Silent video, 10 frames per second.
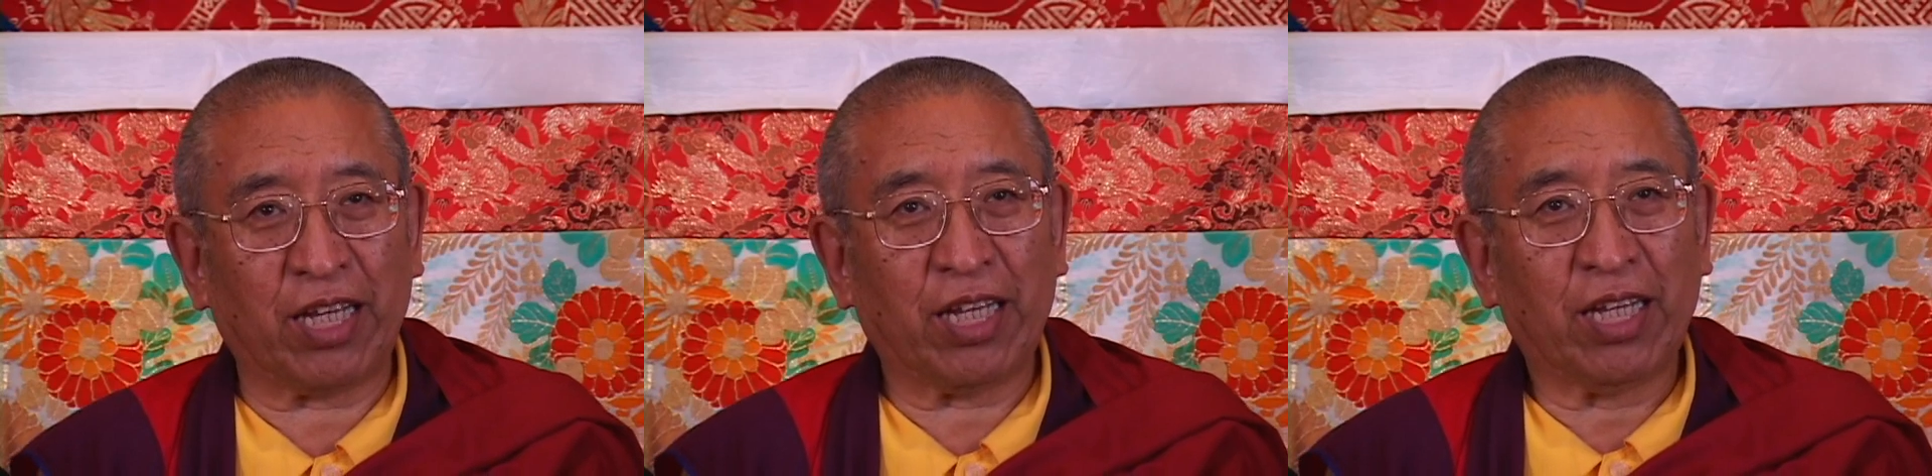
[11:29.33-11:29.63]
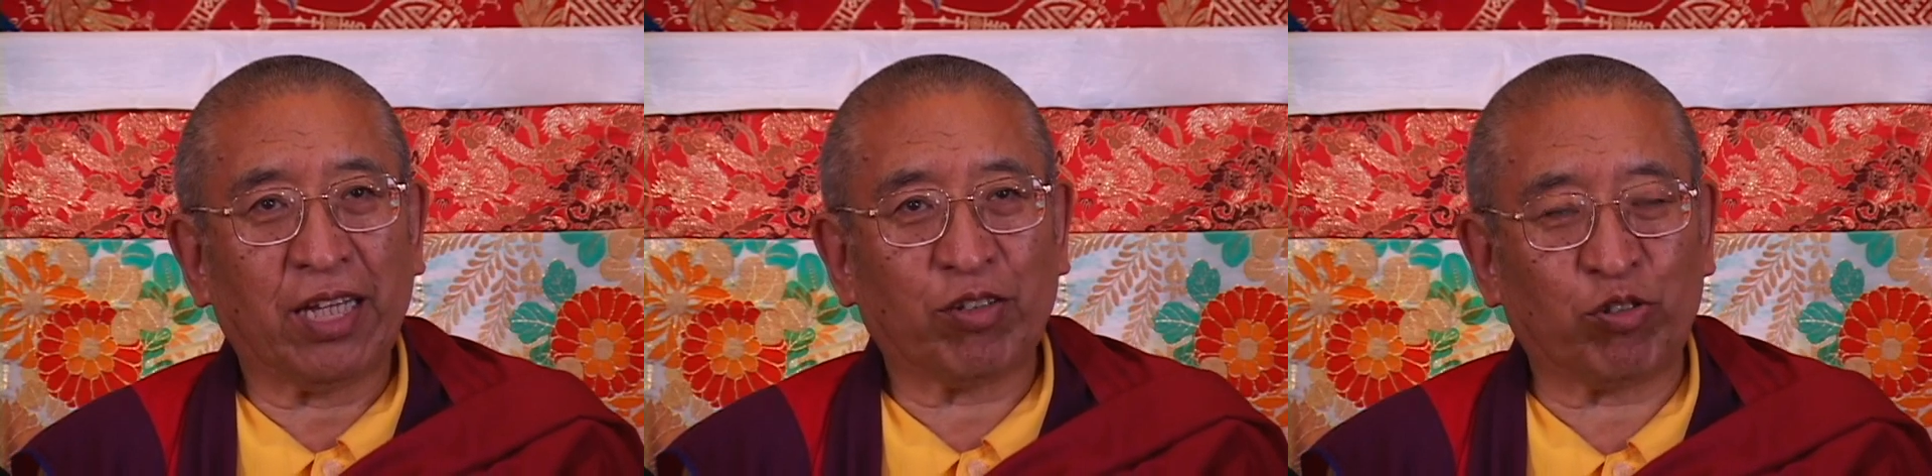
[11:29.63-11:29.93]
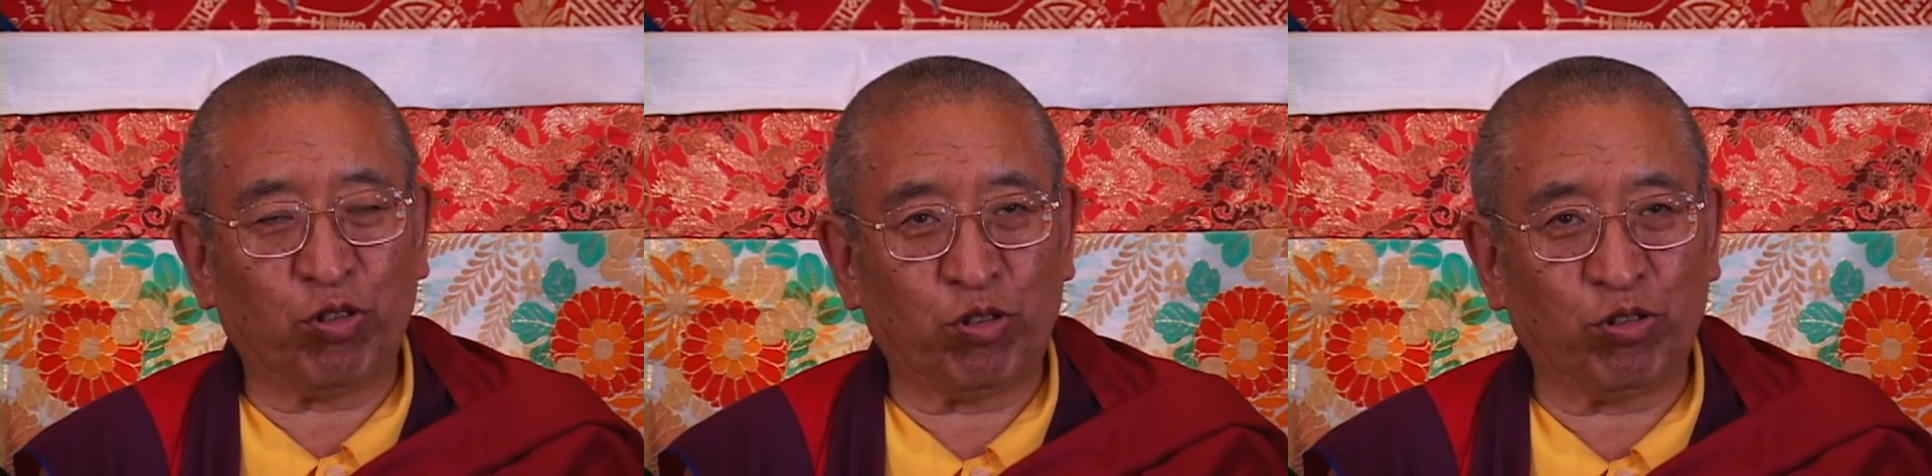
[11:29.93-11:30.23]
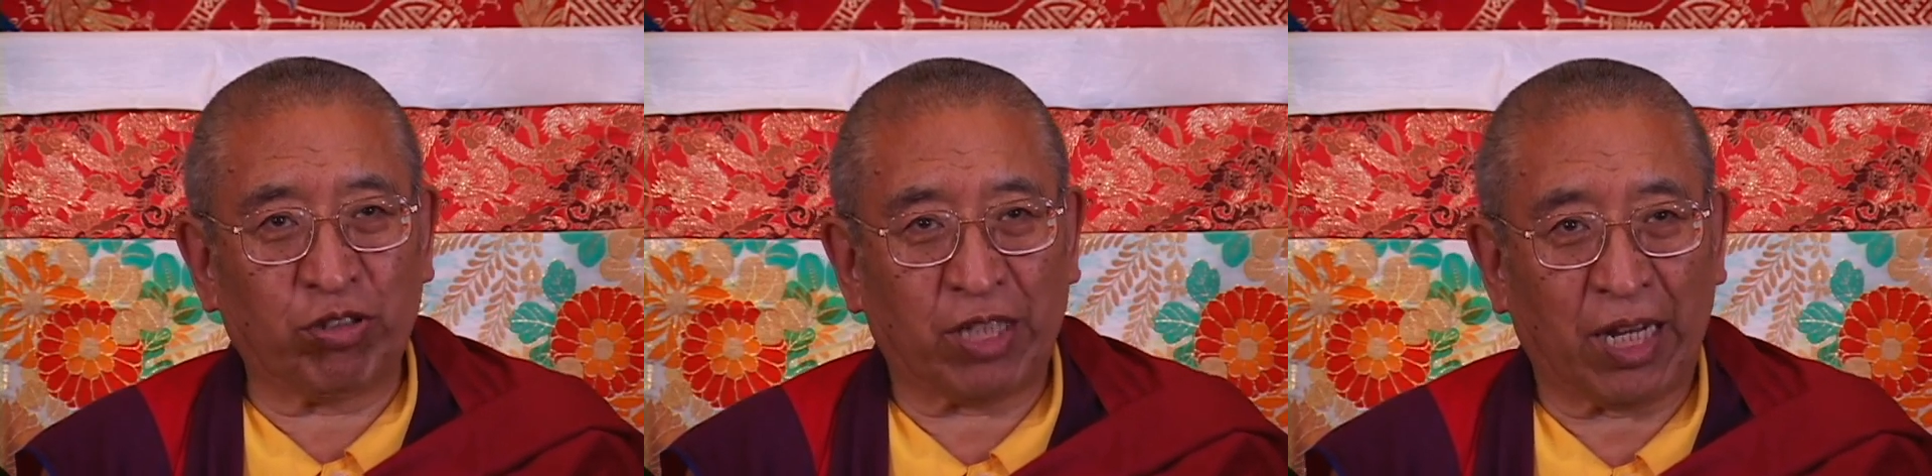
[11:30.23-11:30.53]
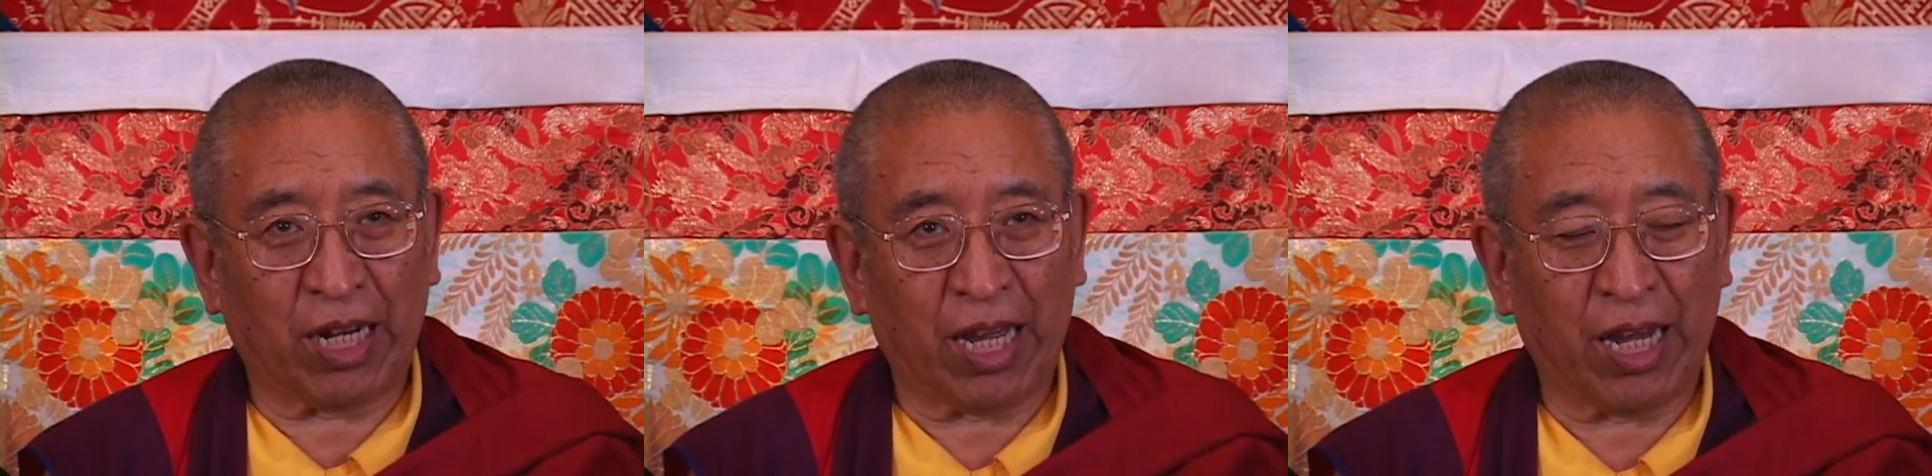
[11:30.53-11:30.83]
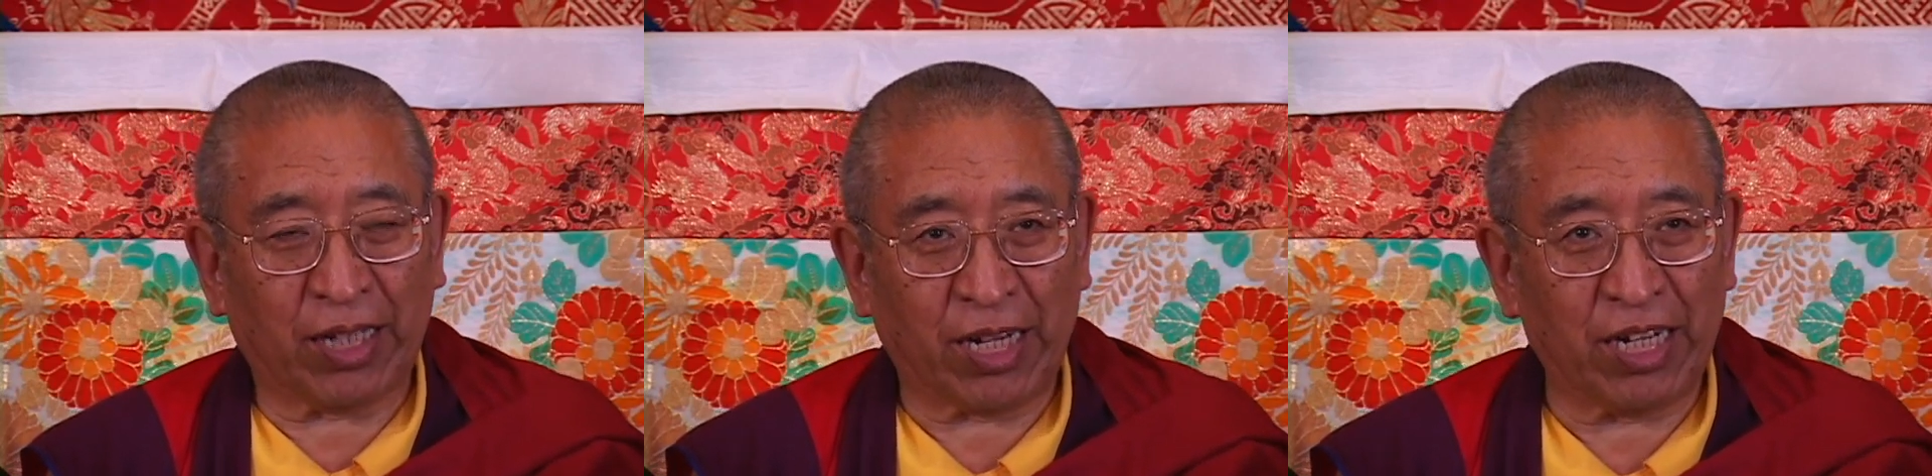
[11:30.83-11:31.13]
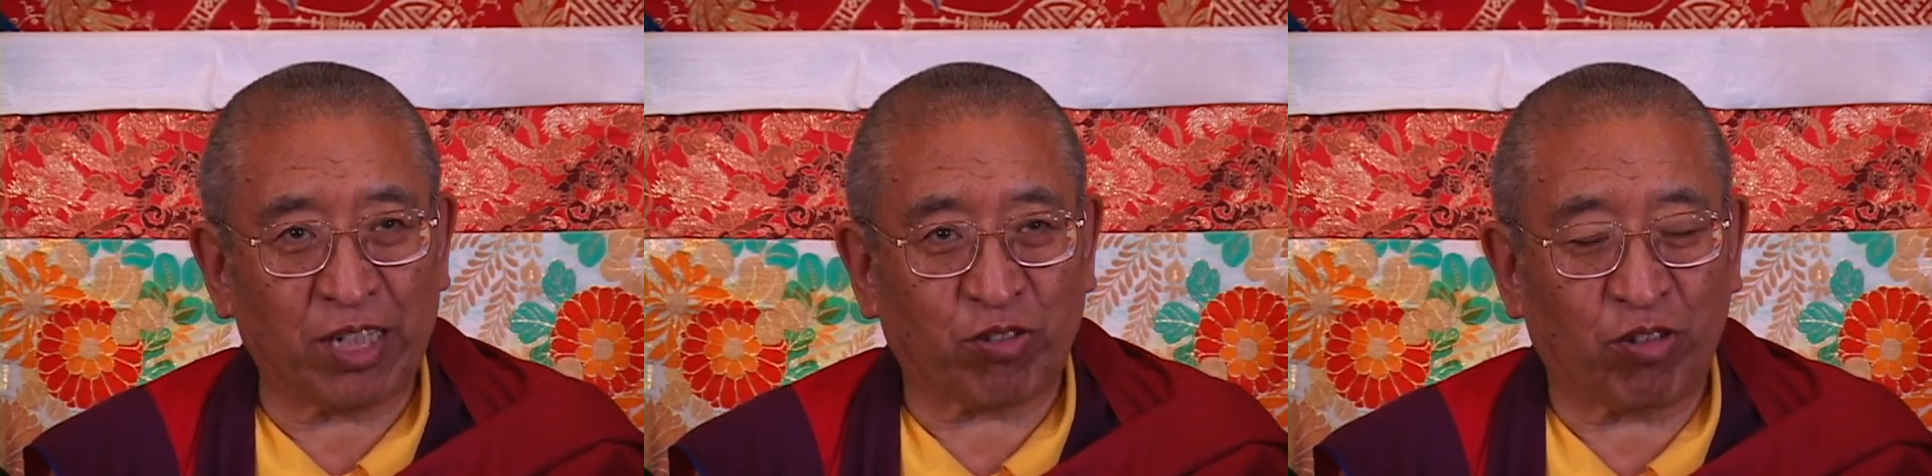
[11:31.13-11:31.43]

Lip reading: and a pure immediate